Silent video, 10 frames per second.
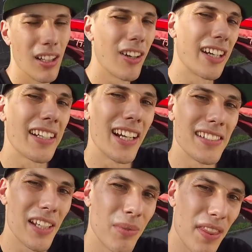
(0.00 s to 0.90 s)
All right guys,
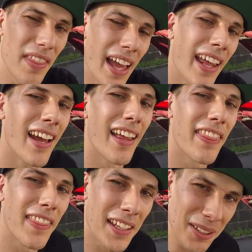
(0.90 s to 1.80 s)
and with that, I
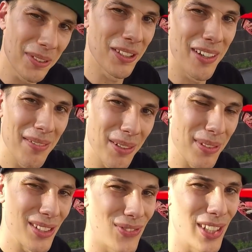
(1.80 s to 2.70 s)
think I'm gonna wrap up
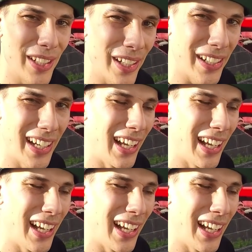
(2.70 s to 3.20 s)
this video.